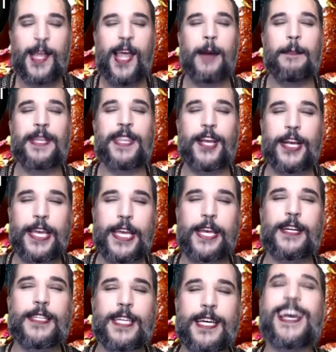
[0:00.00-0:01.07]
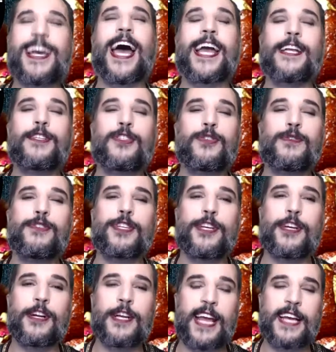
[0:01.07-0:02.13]
but they're here to guide you to
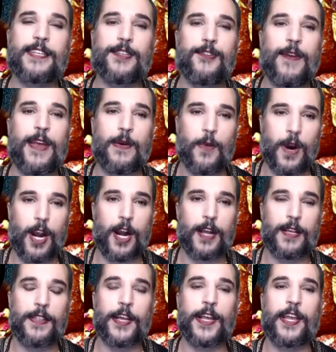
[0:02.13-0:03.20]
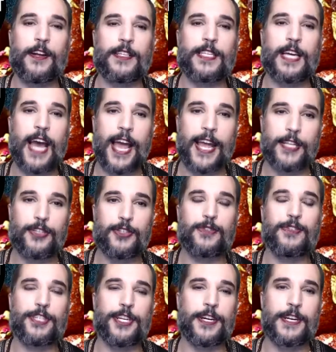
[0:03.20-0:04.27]
your next great work. They're here to guide
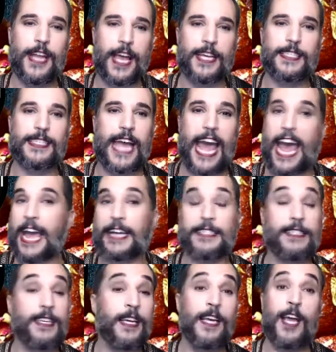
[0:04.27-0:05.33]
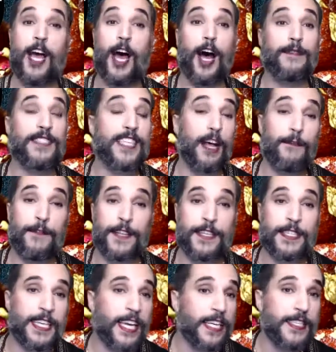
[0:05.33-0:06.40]
you to your next act of
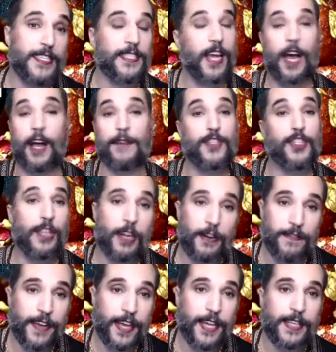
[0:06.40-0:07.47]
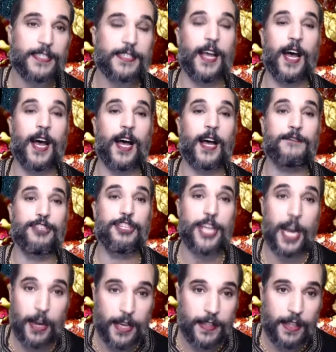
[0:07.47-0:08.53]
selflessness, of service, of
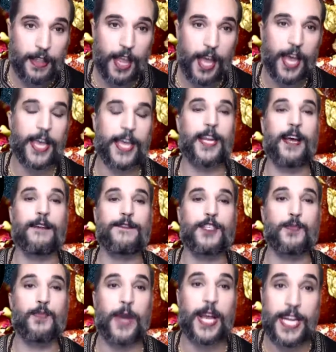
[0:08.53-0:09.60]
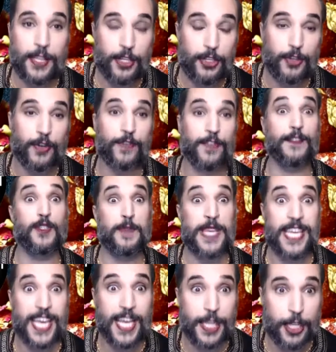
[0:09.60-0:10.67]
sharing the light, of spreading the truth, of
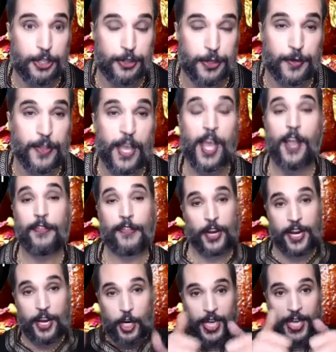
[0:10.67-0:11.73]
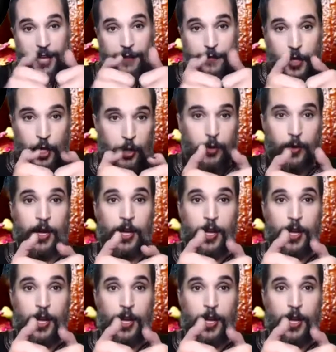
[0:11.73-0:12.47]
speaking the truth. They're here to give you